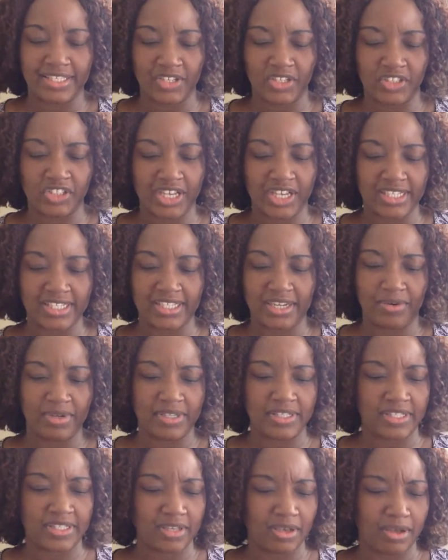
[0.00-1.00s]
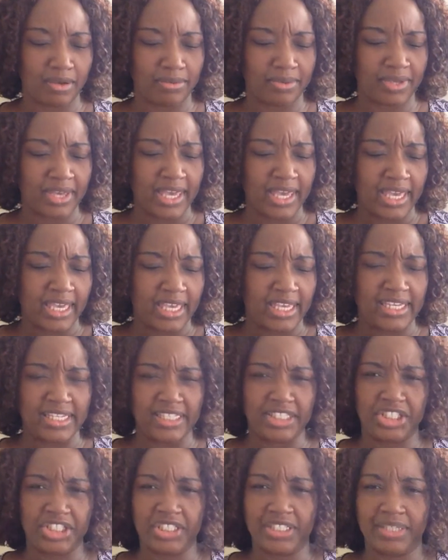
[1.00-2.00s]
such as there was some
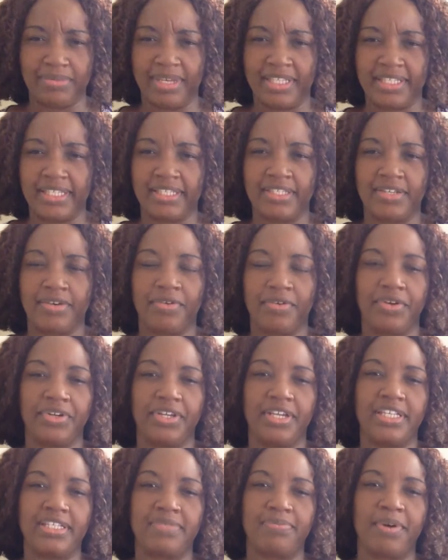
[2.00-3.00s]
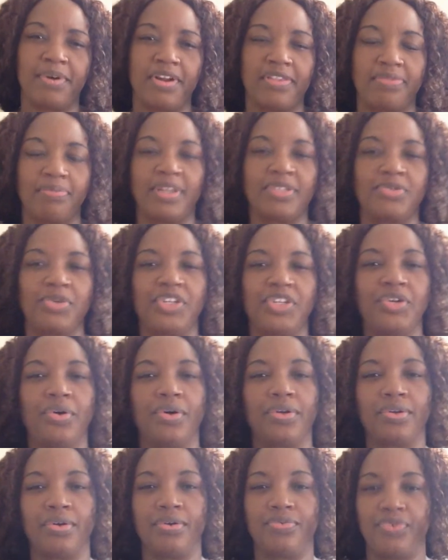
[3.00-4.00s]
illegitimacy surrounding his birth, but we
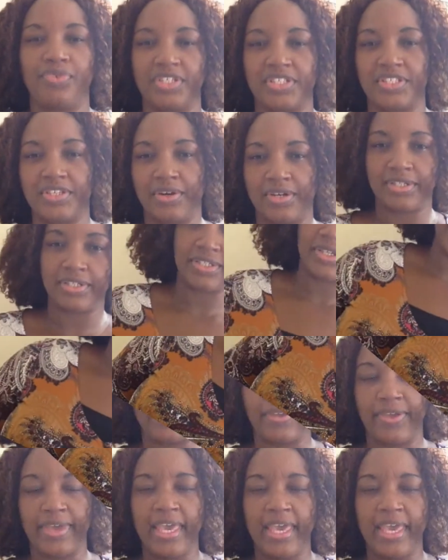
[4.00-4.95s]
don't know for certain.